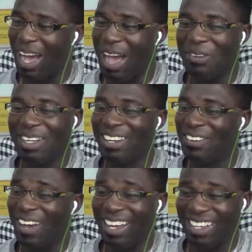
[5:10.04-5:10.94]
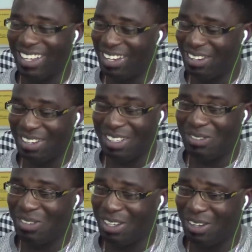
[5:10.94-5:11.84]
Wow, I want to cry again.
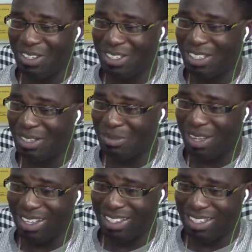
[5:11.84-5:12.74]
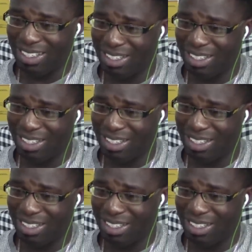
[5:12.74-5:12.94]
This video is just amazing.